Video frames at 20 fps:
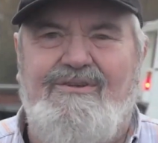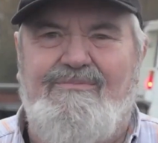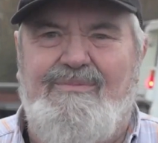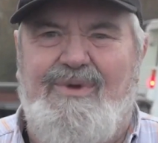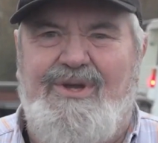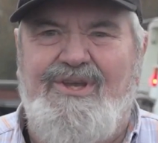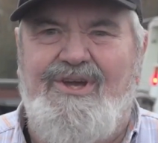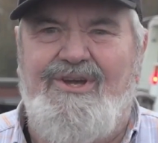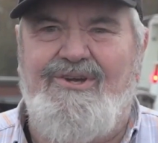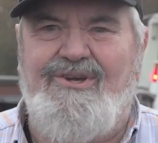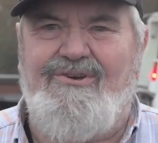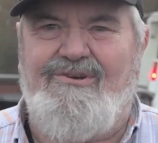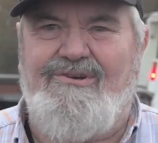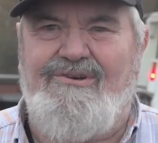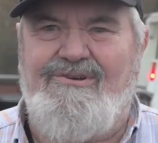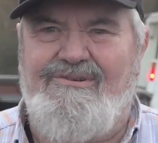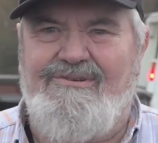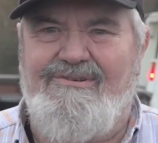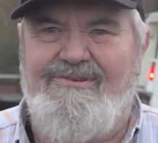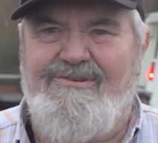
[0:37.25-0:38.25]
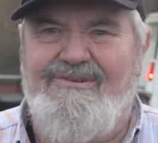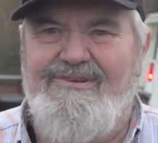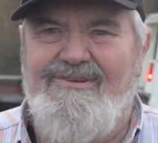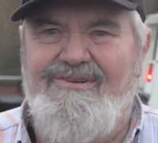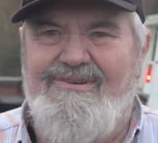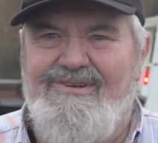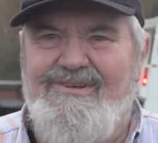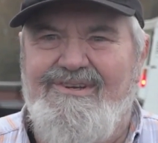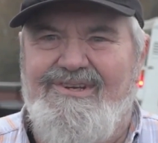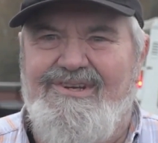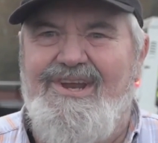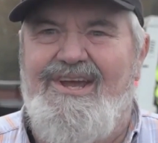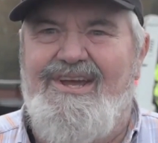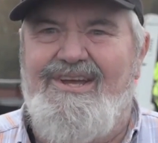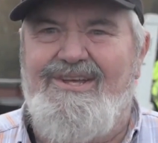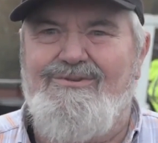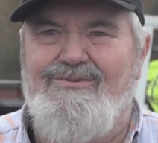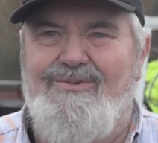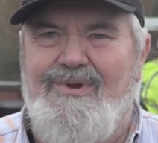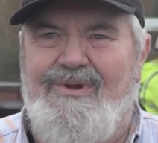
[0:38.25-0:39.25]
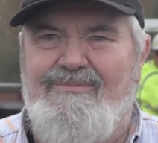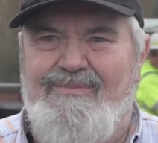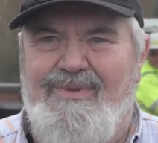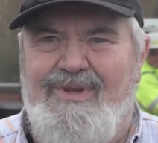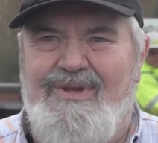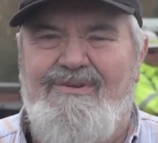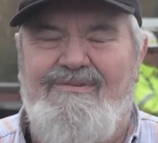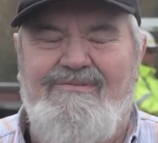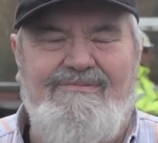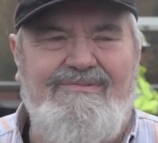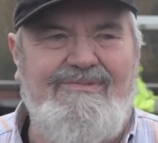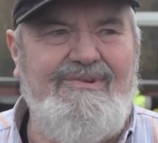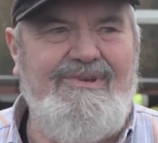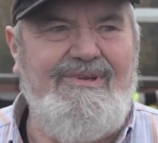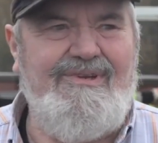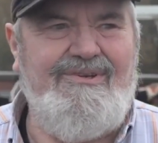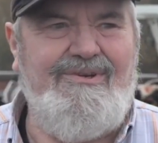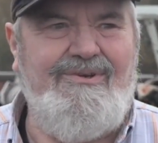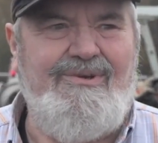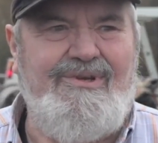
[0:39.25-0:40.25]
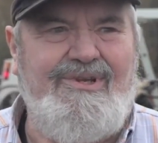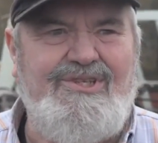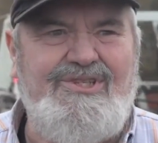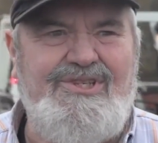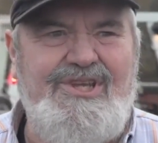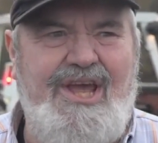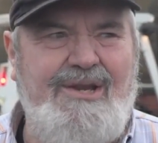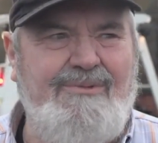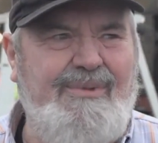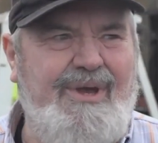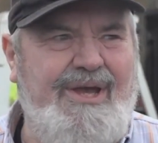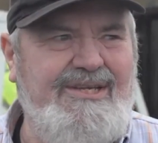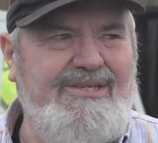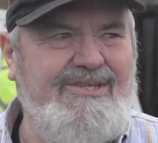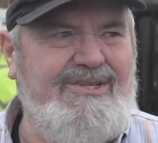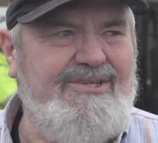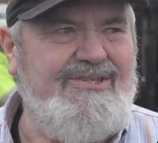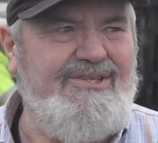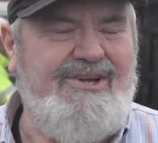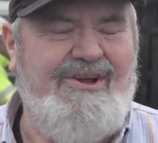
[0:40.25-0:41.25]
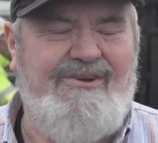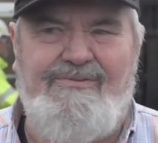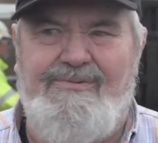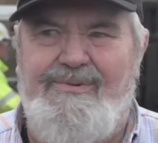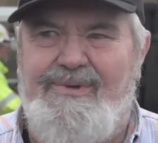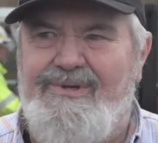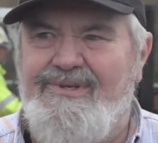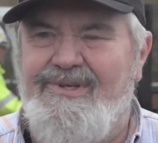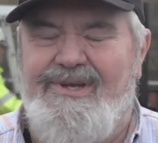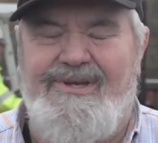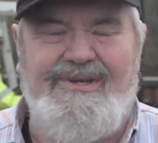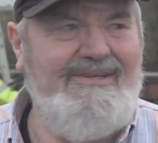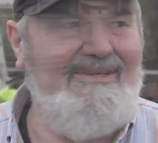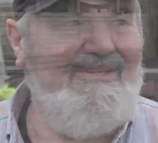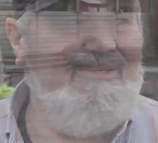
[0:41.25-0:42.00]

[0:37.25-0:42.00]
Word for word: in my younger days, we'd be doing the sandbags and stuff, but uh,